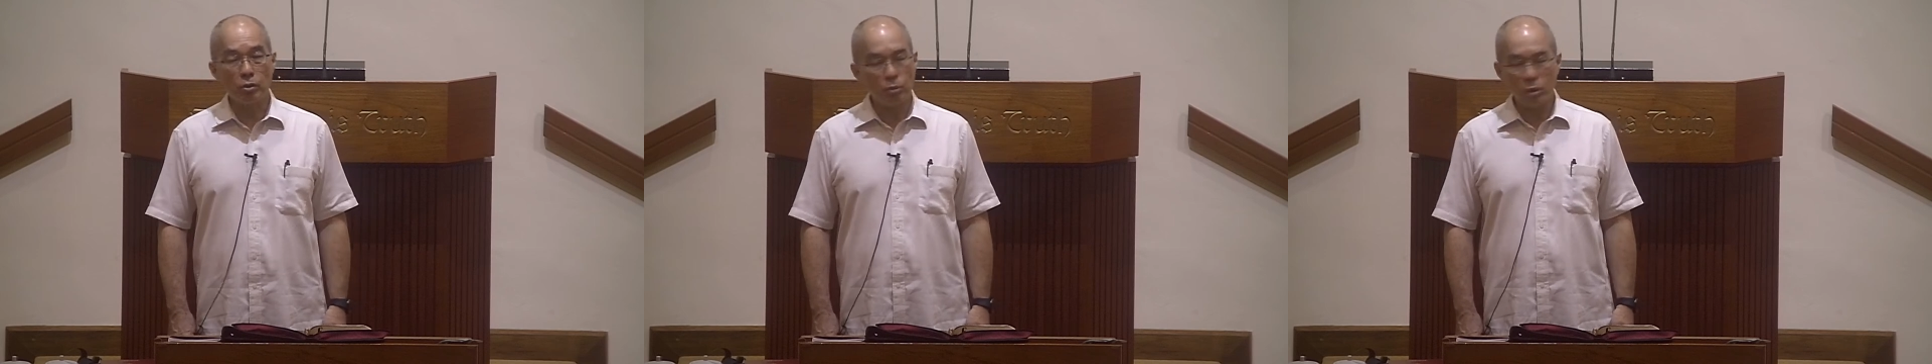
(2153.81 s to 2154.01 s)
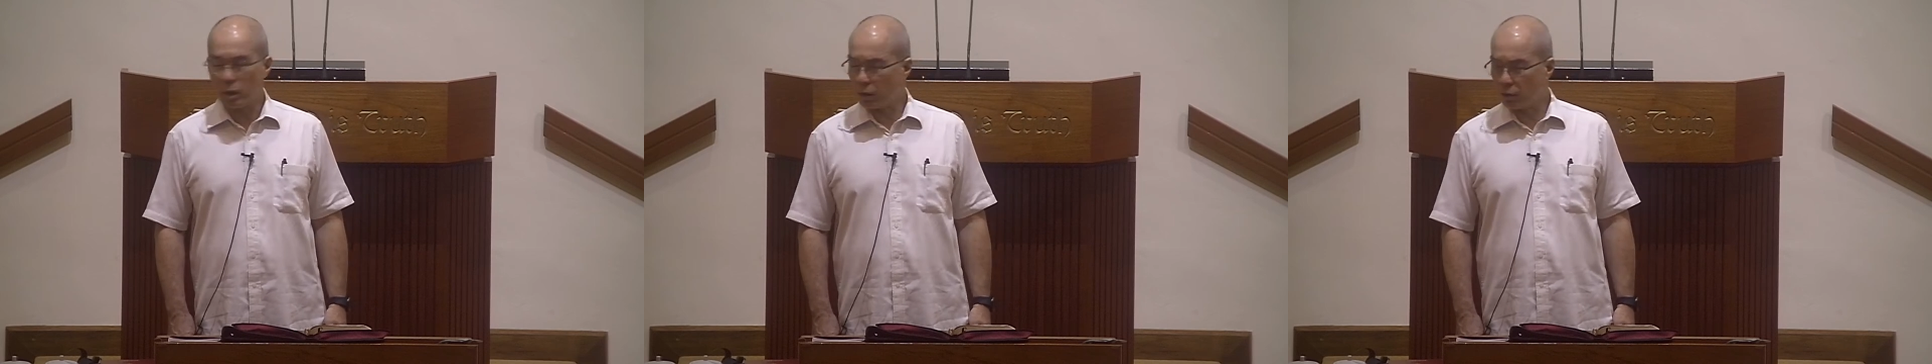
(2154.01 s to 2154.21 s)

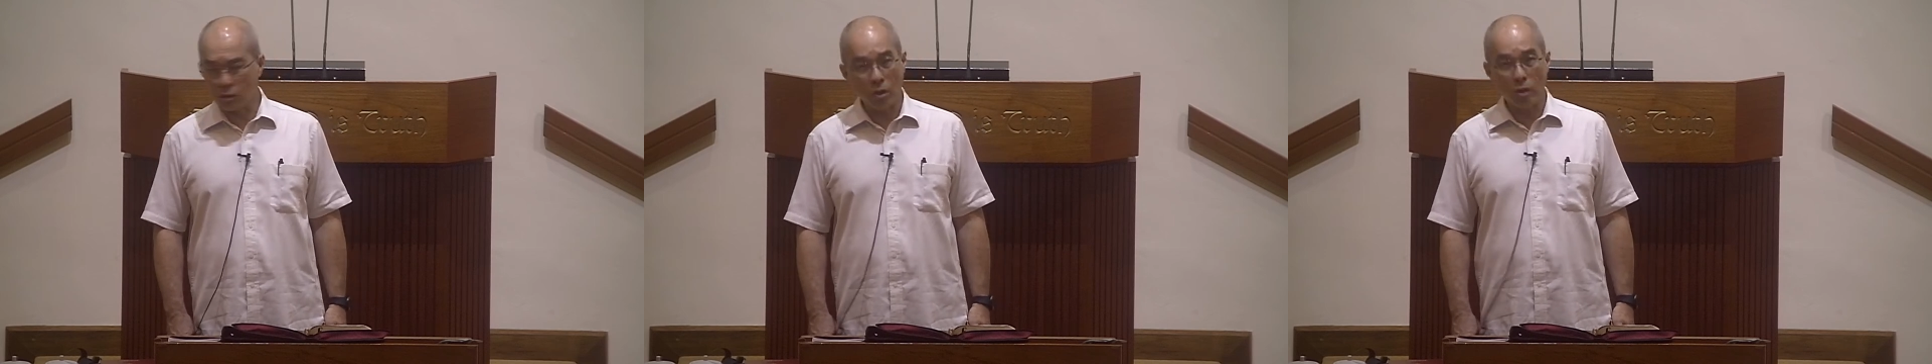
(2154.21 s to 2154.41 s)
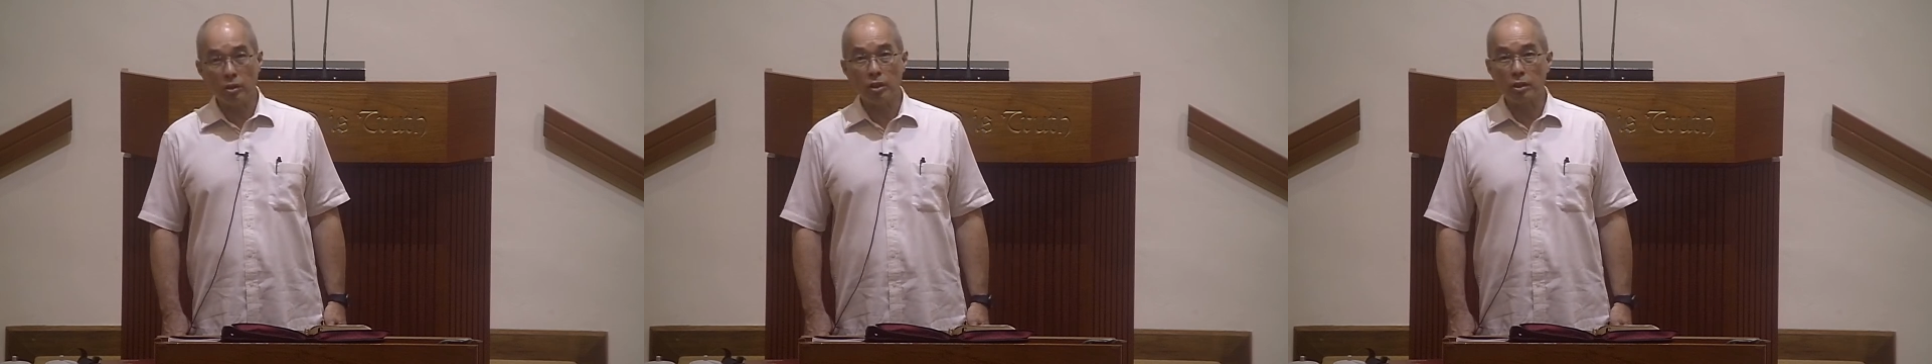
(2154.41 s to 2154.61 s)
We are
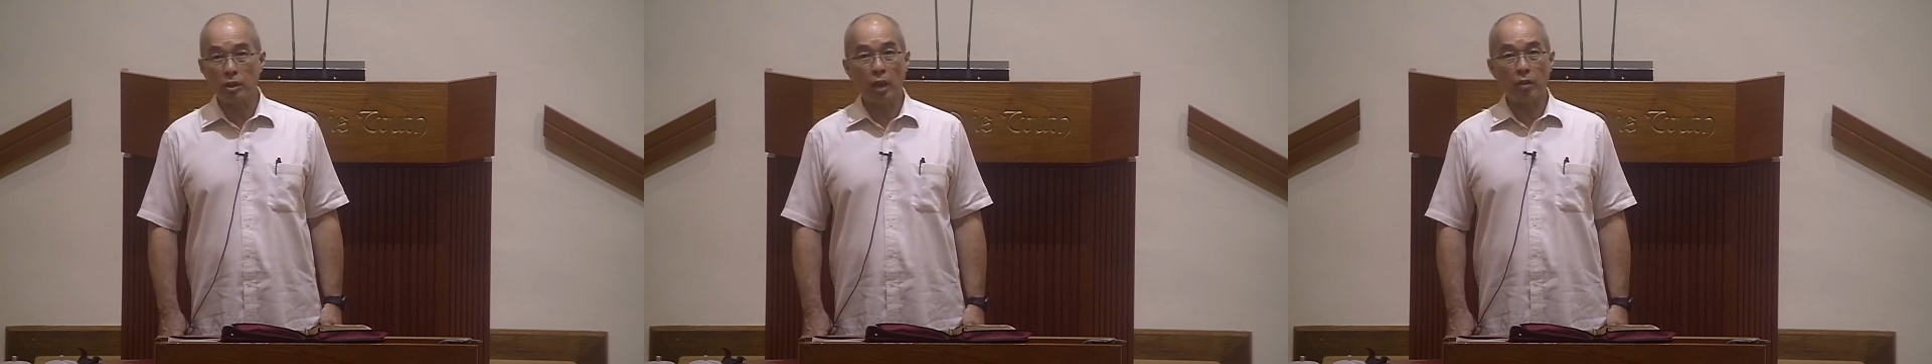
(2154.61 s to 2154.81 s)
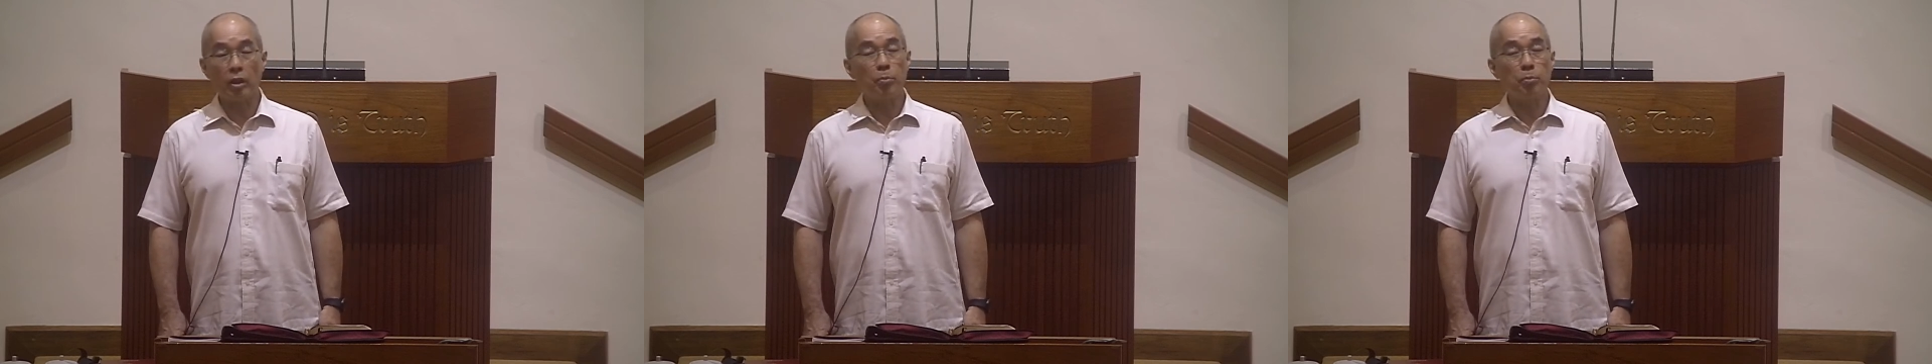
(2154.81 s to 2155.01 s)
not
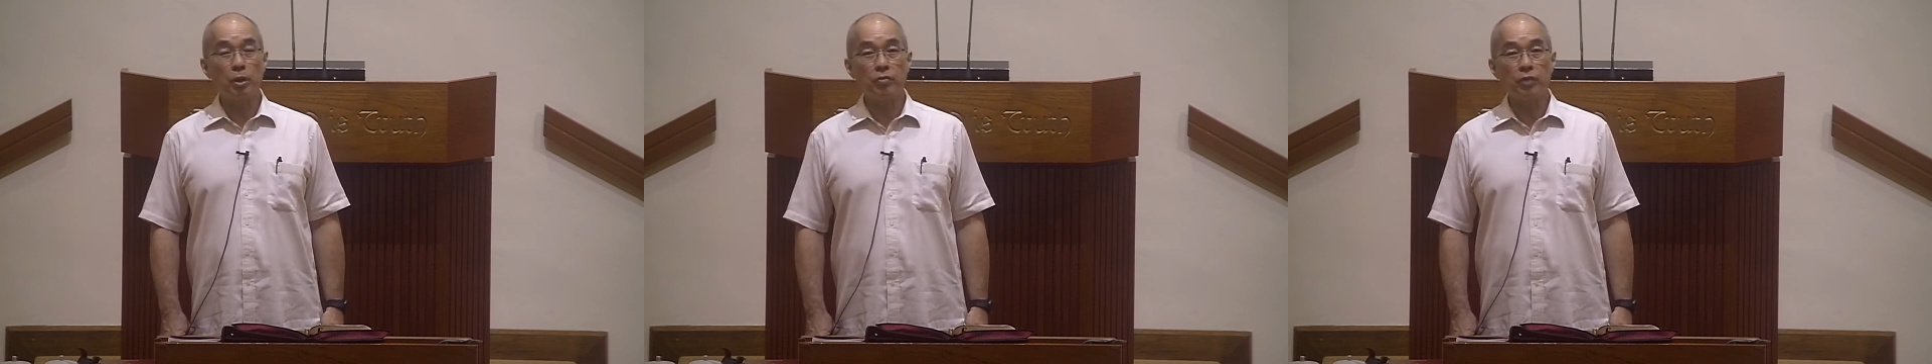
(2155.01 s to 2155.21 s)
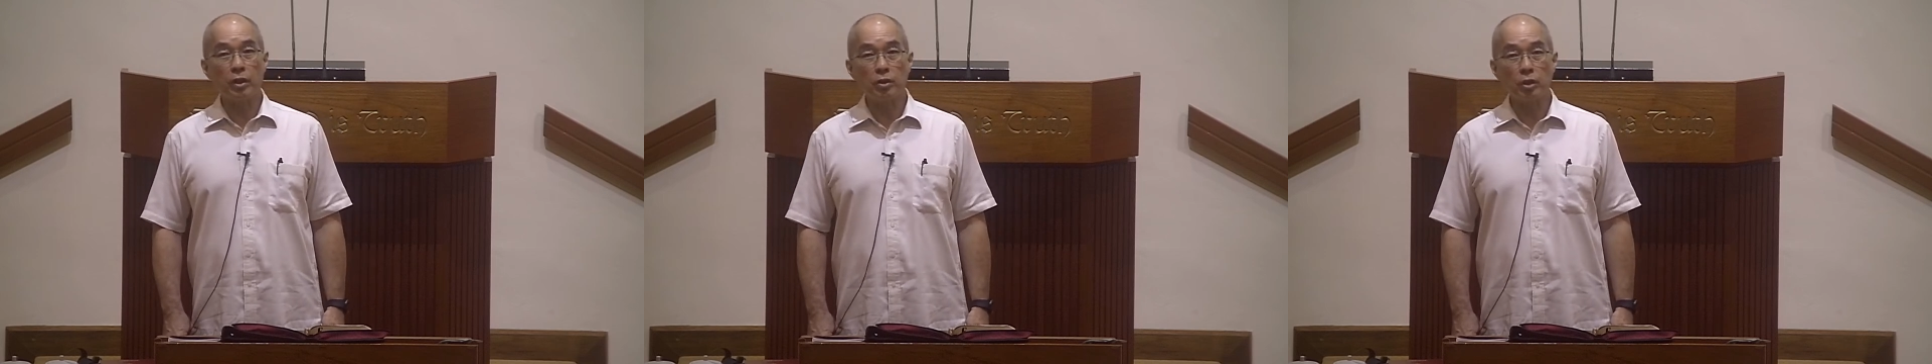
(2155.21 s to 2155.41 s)
desiring a
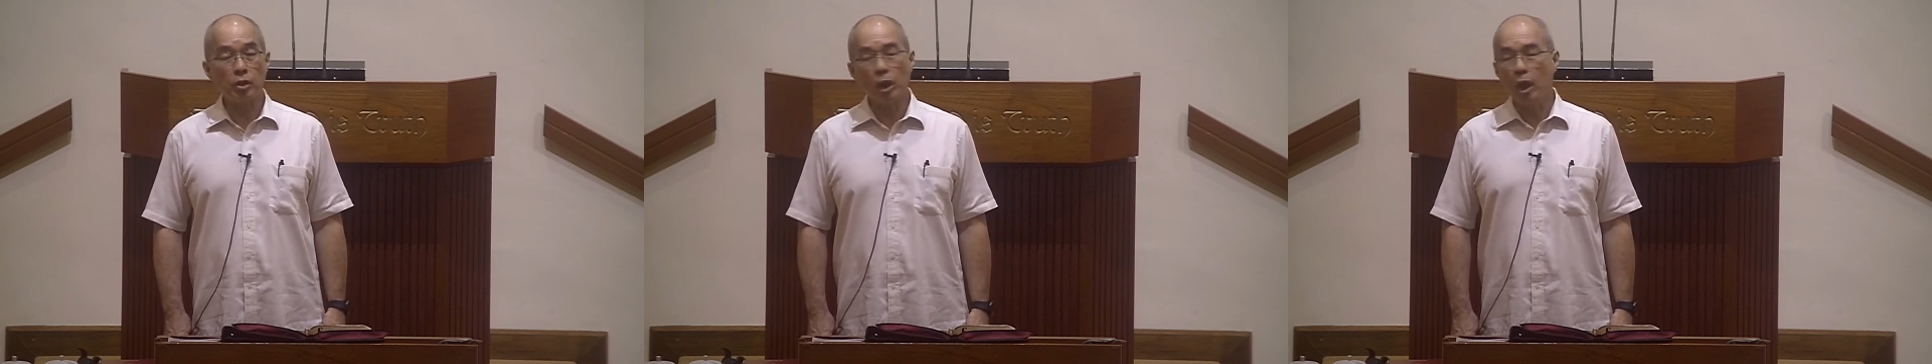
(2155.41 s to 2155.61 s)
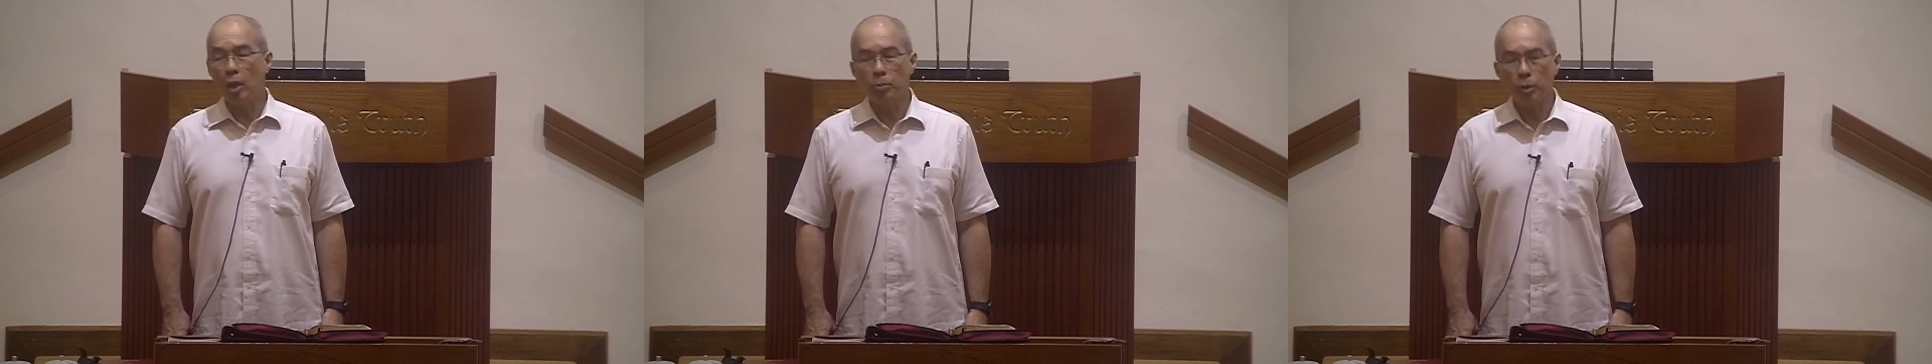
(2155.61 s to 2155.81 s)
perfect church
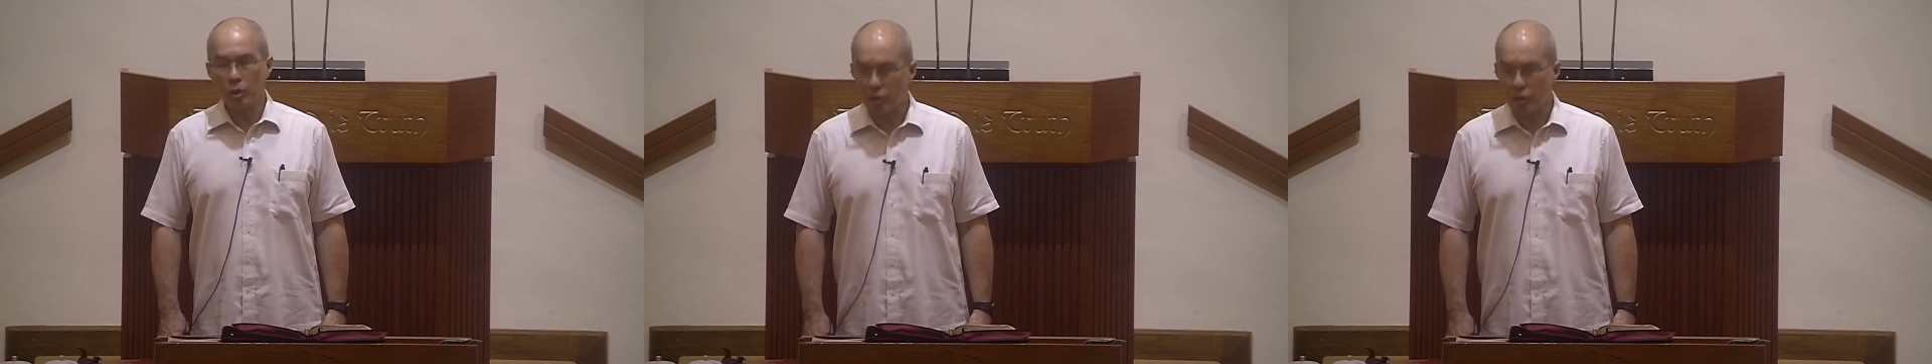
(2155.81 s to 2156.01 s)
because